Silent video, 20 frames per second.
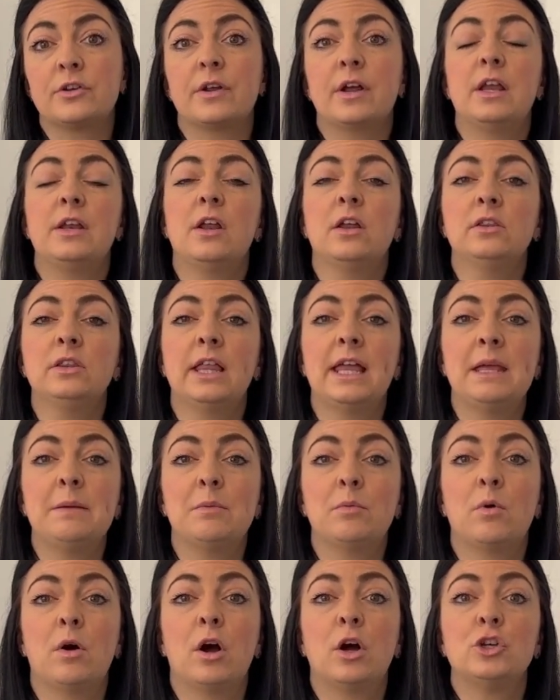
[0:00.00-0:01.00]
and on labour
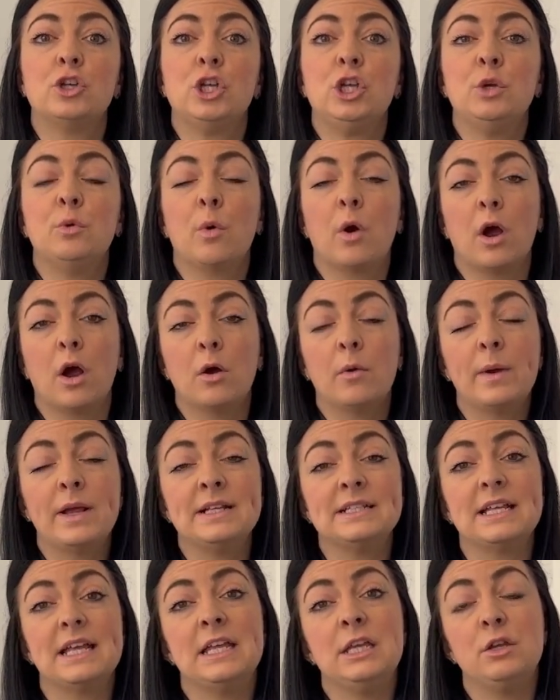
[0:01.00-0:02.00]
ward you're
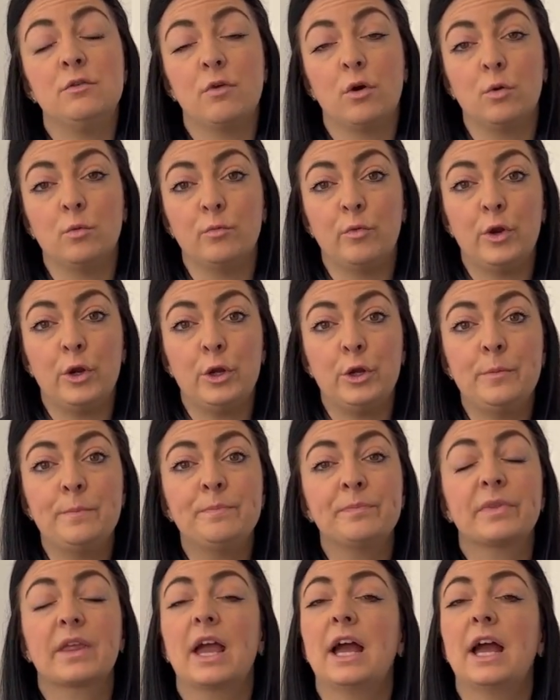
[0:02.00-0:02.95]
always in your own room